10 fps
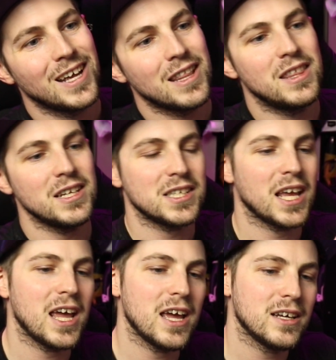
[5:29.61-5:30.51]
This
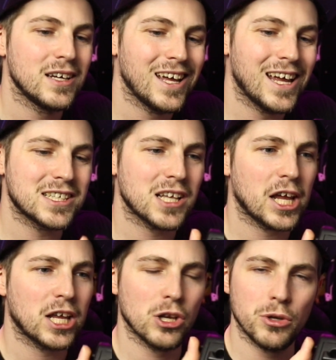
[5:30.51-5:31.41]
here is
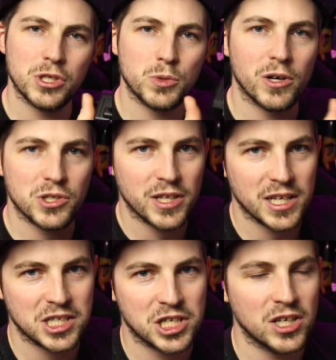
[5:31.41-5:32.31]
like loose, whereas on the
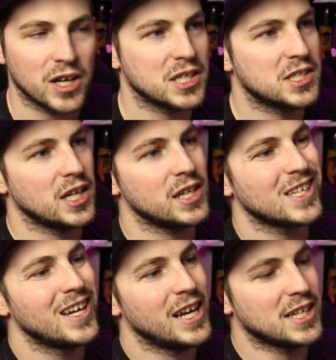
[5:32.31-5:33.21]
SSG 96,
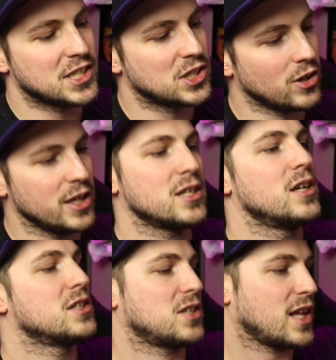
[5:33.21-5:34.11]
it's solid,
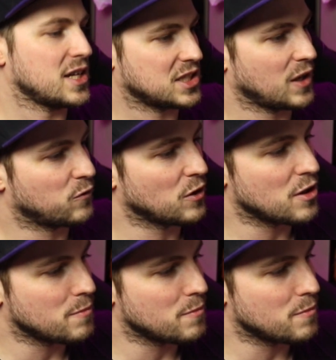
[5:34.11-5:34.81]
so that's different.